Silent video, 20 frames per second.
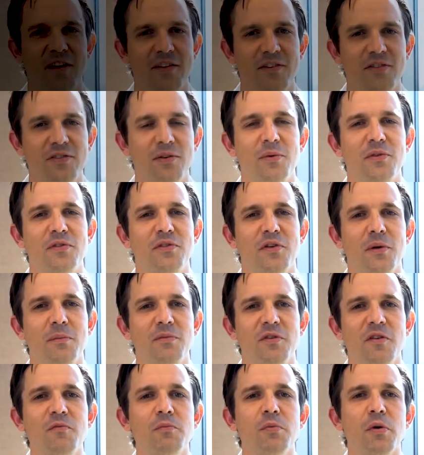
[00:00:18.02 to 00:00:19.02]
So in
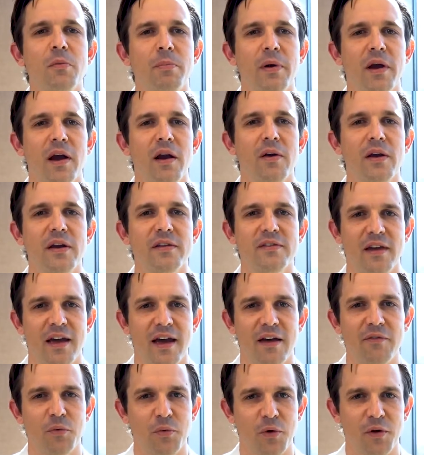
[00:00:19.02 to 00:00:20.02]
terms of preparing to
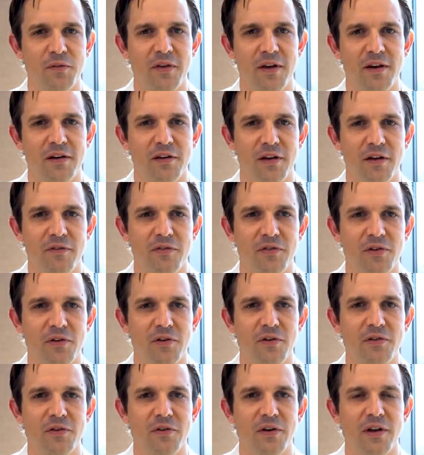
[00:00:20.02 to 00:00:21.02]
have a rotator cuff
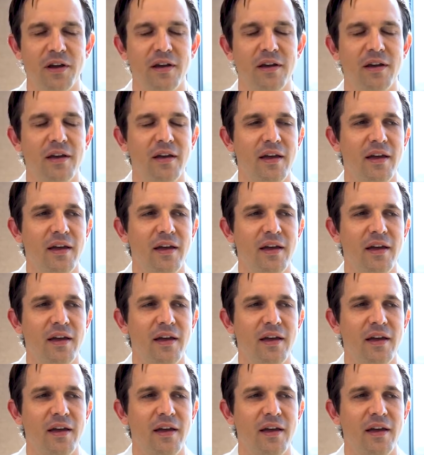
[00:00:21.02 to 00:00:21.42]
surgery,